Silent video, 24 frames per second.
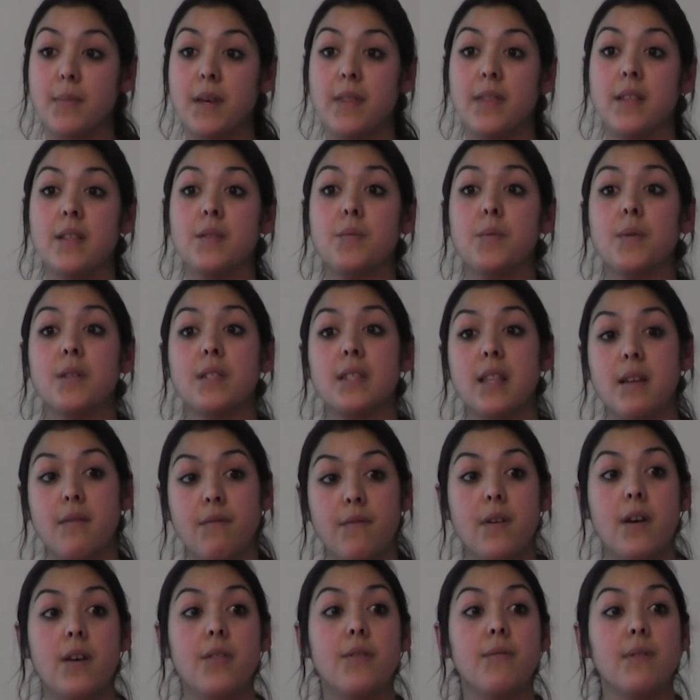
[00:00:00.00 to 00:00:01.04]
methods was then
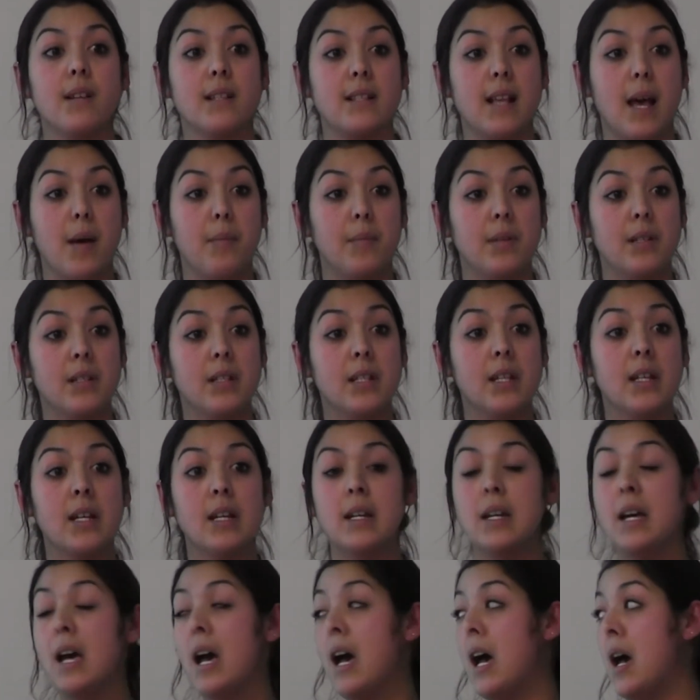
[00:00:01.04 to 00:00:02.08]
further examined
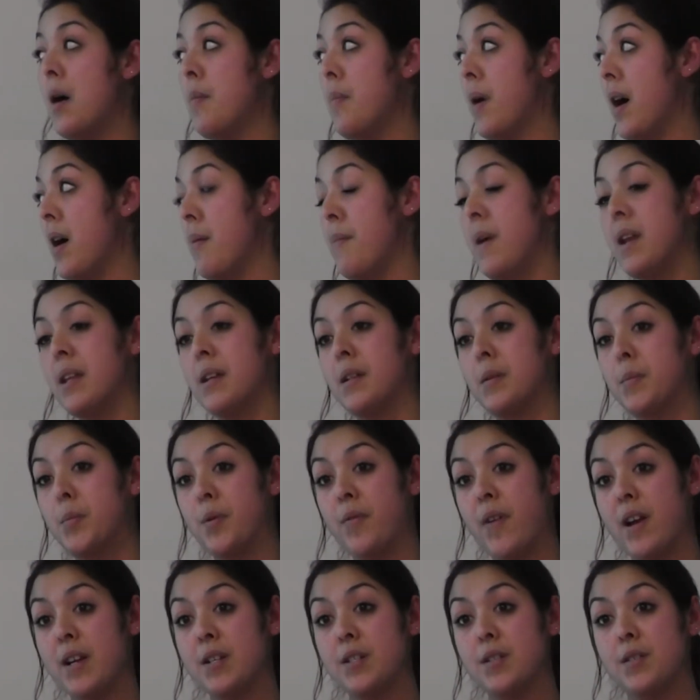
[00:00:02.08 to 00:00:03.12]
by a medical
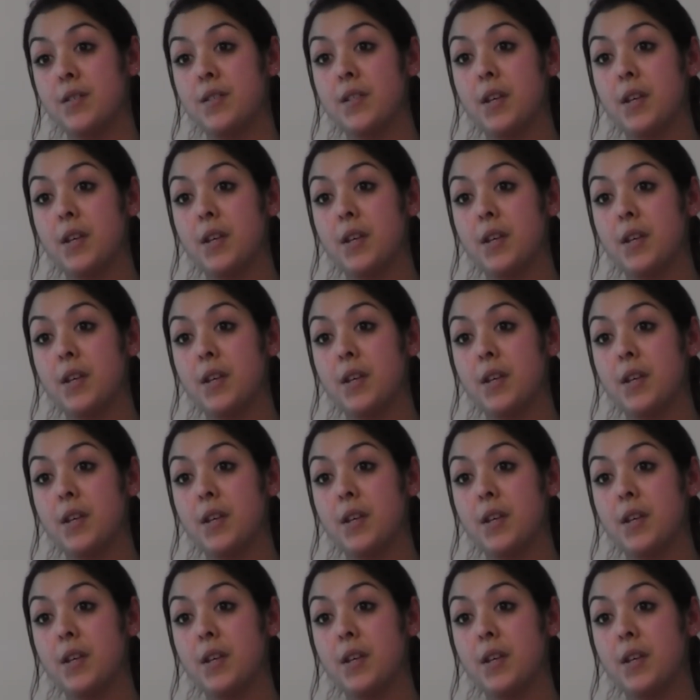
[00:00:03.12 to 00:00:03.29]
professional.